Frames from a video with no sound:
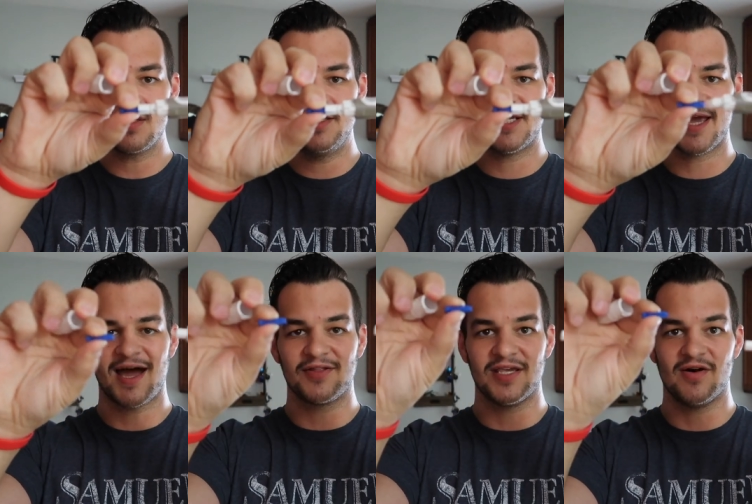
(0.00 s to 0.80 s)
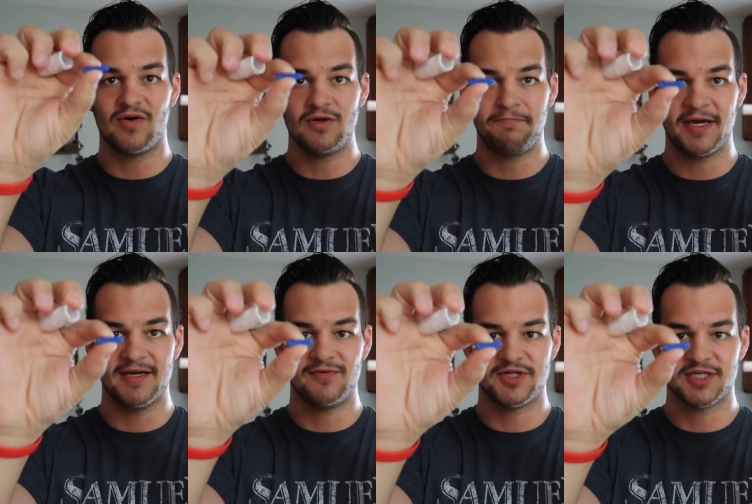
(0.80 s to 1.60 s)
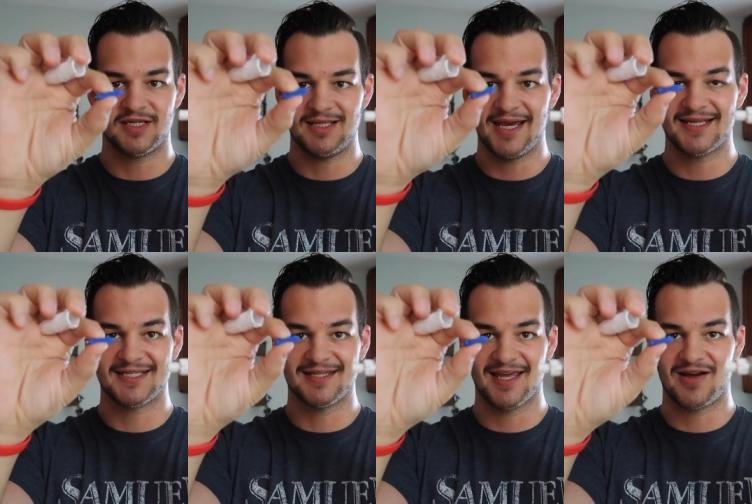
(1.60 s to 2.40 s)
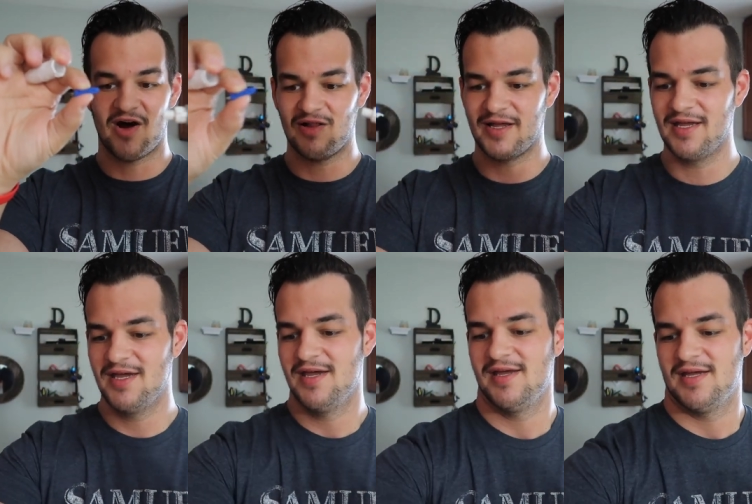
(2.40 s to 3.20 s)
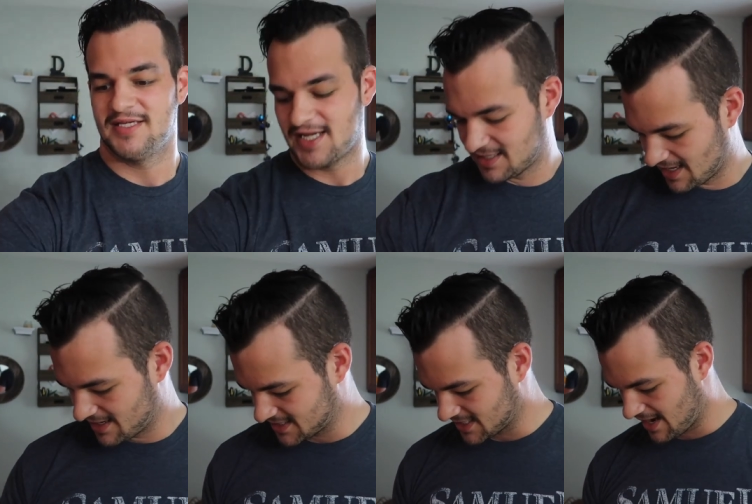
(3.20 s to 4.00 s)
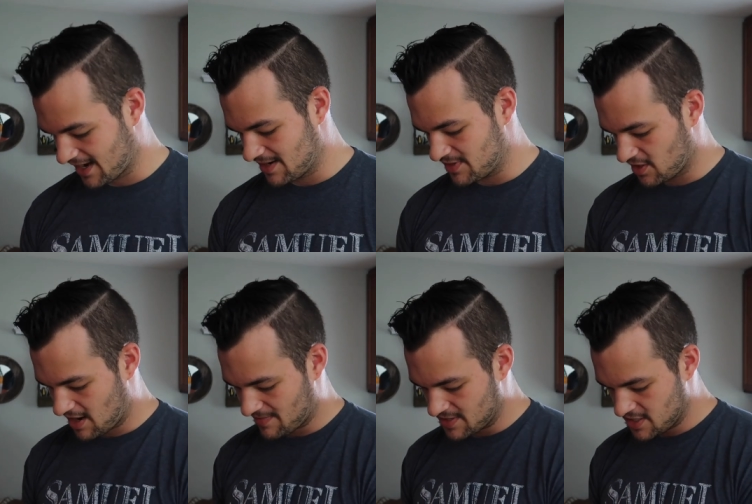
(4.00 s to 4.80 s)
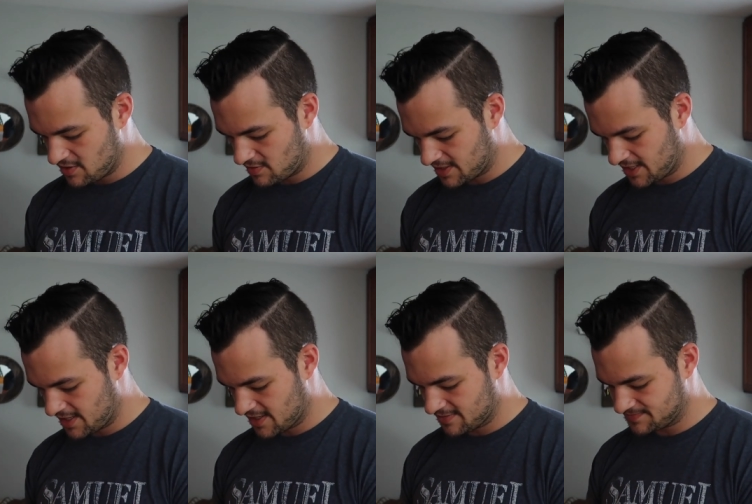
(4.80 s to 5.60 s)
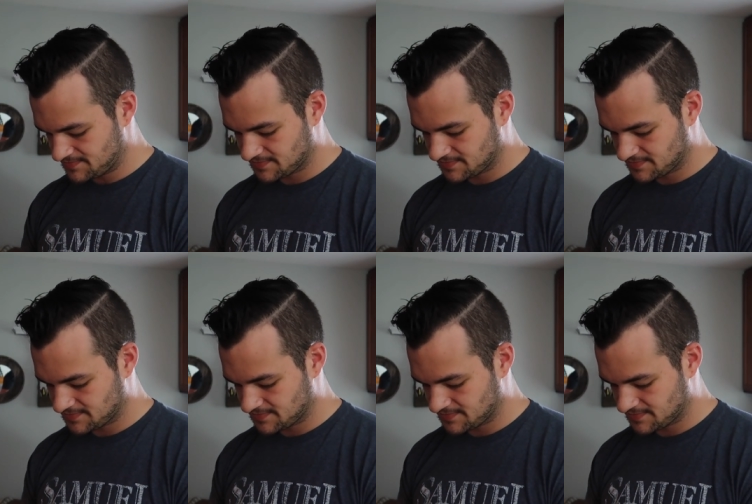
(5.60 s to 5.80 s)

You take out the old pin, which is the lancet they call it, set that aside. I'm going to grab a new one here.